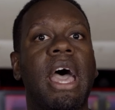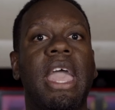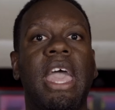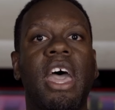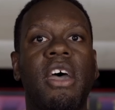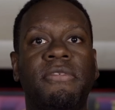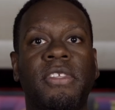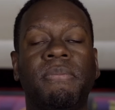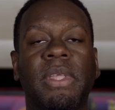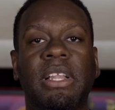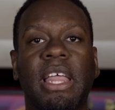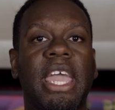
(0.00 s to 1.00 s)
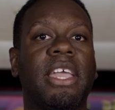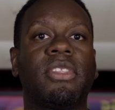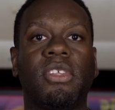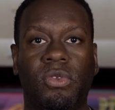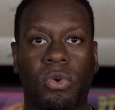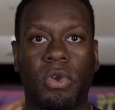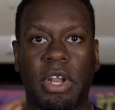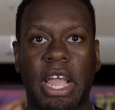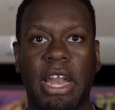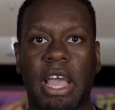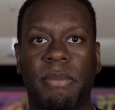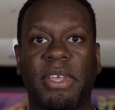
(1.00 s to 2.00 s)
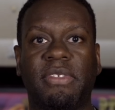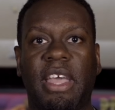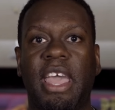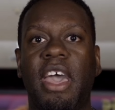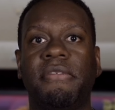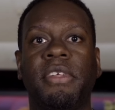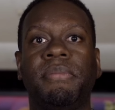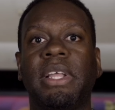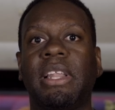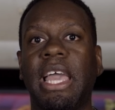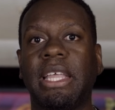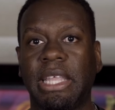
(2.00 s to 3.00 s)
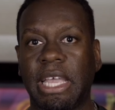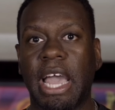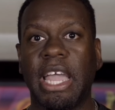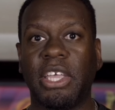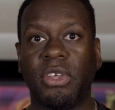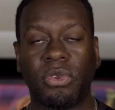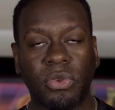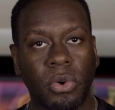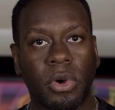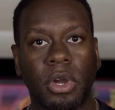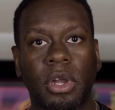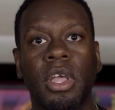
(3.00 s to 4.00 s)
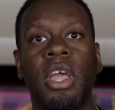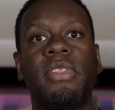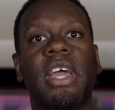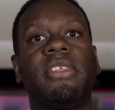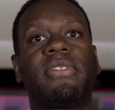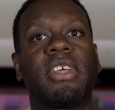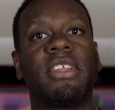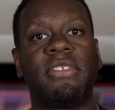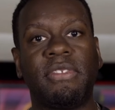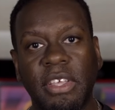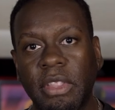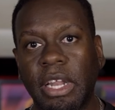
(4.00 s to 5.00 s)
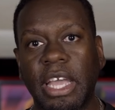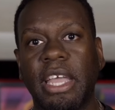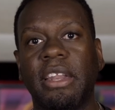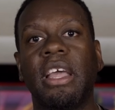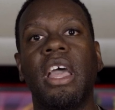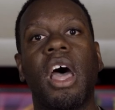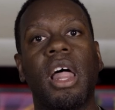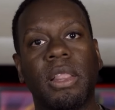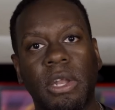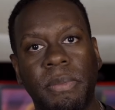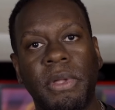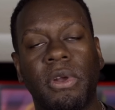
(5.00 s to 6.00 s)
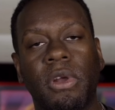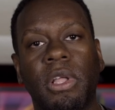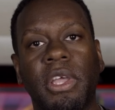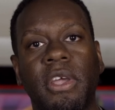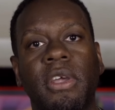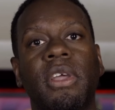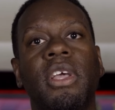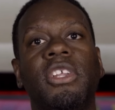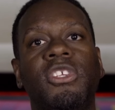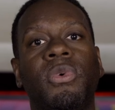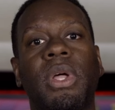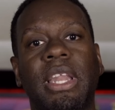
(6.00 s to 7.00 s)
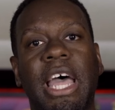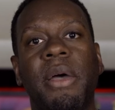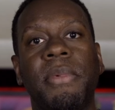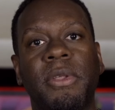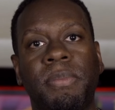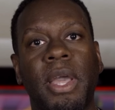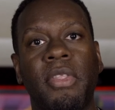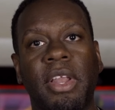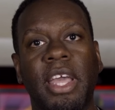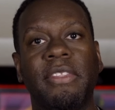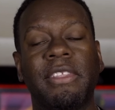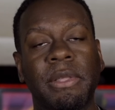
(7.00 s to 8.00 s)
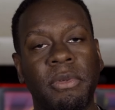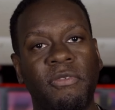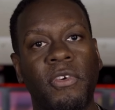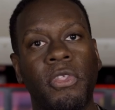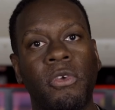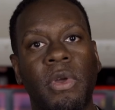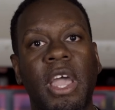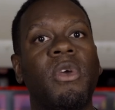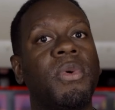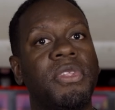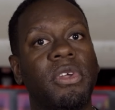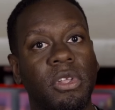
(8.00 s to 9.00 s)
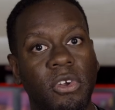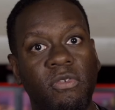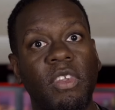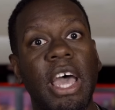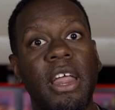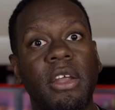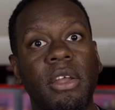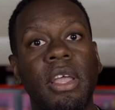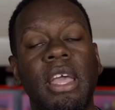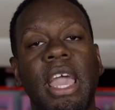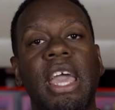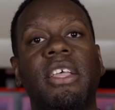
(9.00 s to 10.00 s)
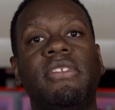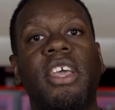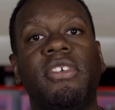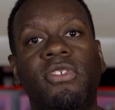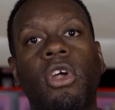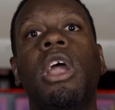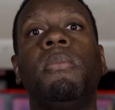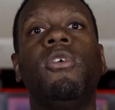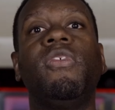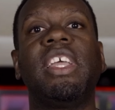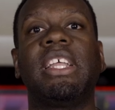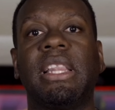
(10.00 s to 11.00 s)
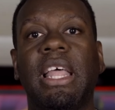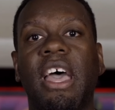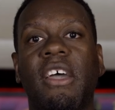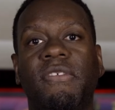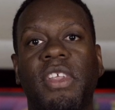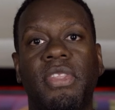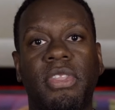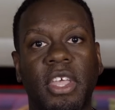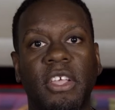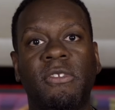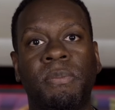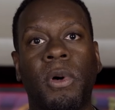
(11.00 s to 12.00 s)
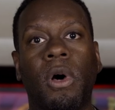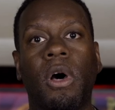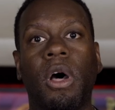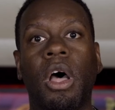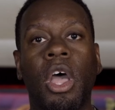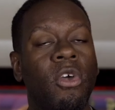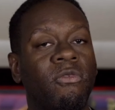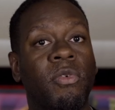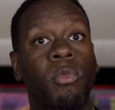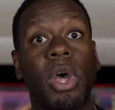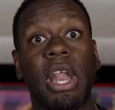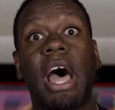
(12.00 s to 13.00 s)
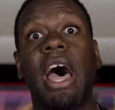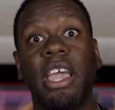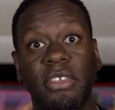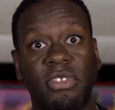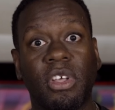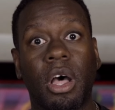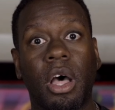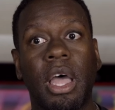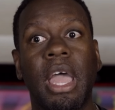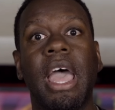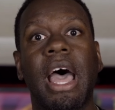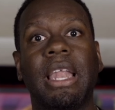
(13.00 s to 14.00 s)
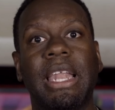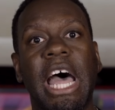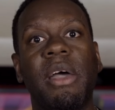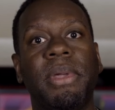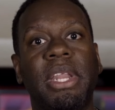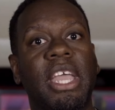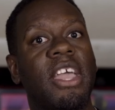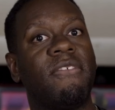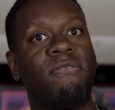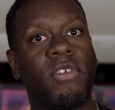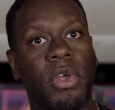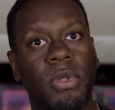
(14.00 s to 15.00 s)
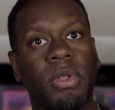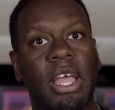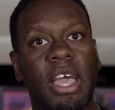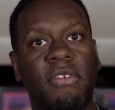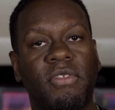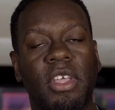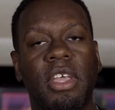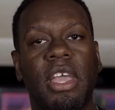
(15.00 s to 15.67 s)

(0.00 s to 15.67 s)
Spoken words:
I have something like the Tour Dynamics. I have something like the IQ Tour that it's going to see the lane a little bit earlier to allow me to play the lanes a little bit further right when they're a little flatter. And as I start moving left, this ball, from what I saw, allowed me to get further left